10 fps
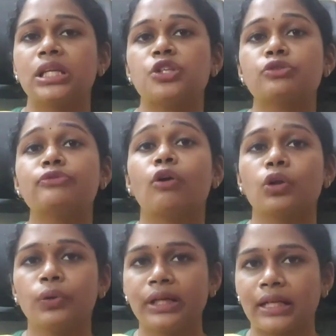we need to
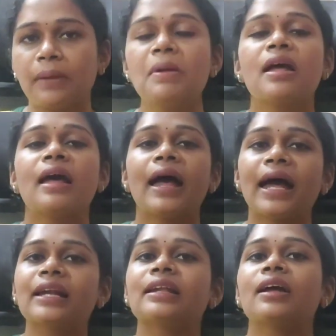follow it up
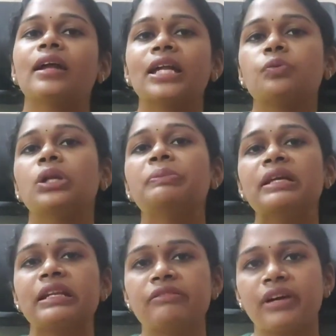and it will
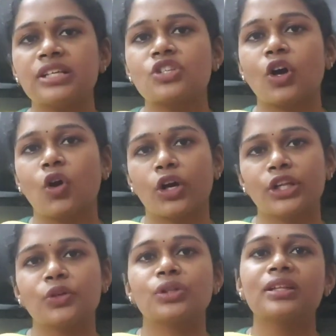be revised
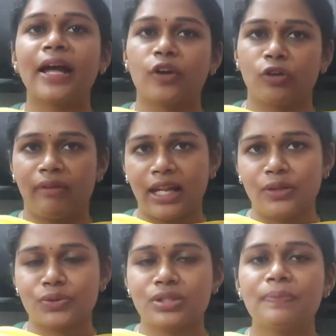according to the thyroid
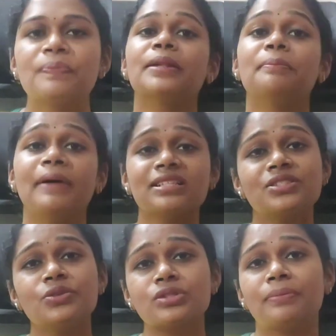values. And the best
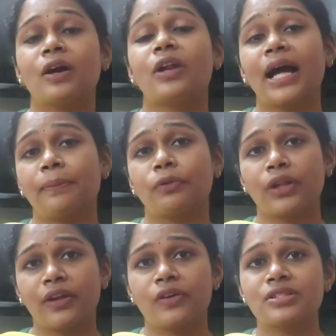news about
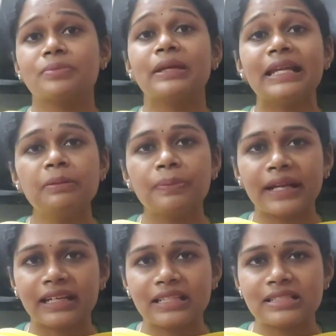hypothyroidism in
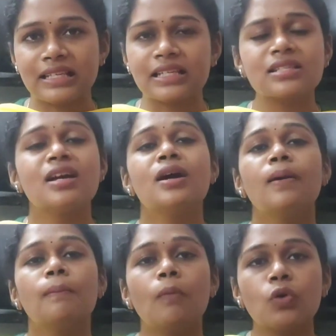pregnancy is
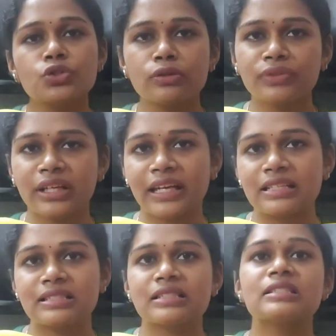most of the
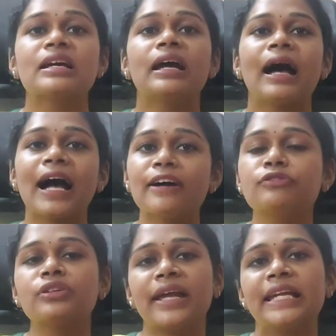cases
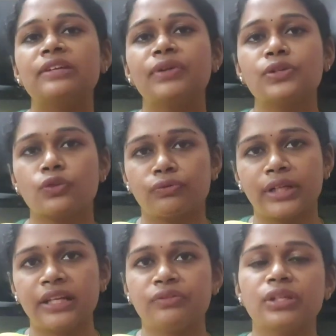after 8 weeks of
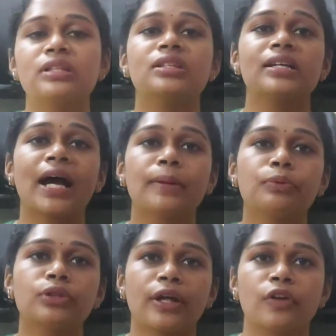delivery, the
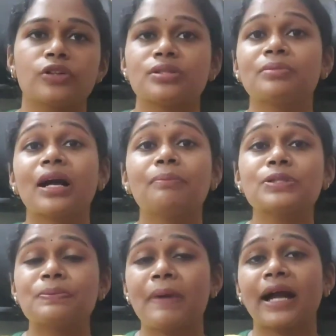hypothyroidism
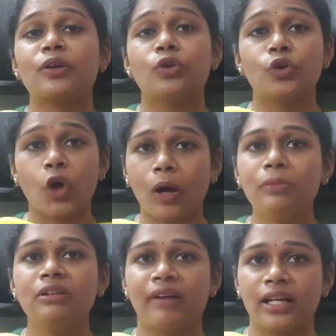comes back to
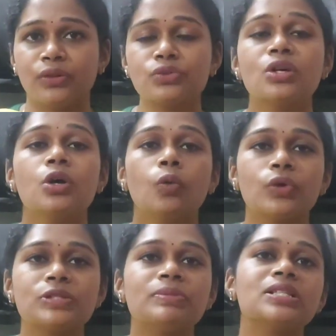normal values,
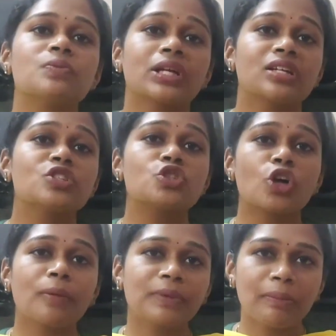which means we can
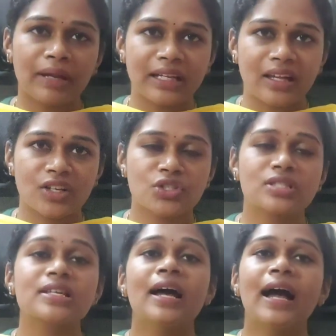stop the
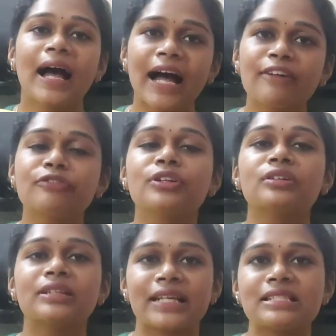medications
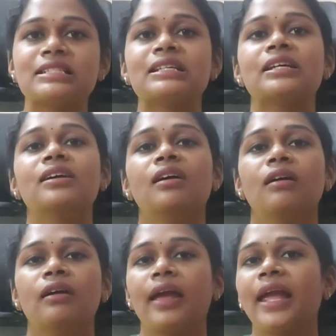after testing
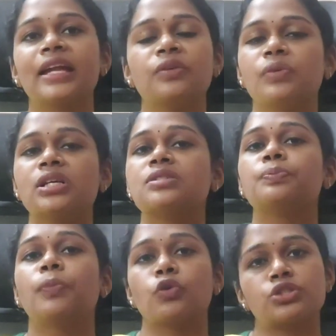8 weeks
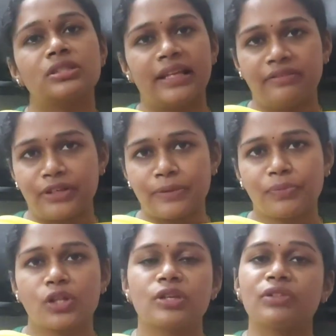post-delivery.
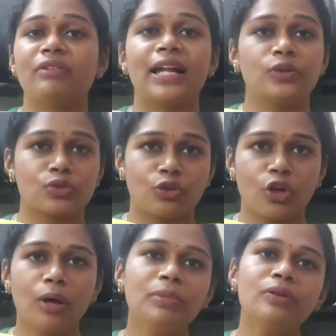If the values are
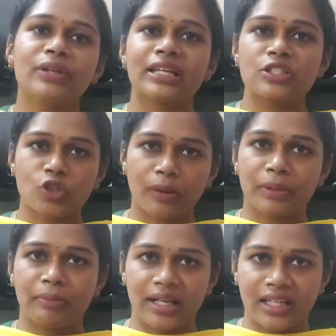normal, we can stop
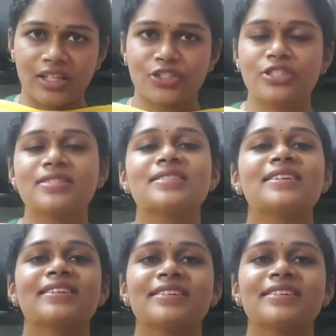the medications.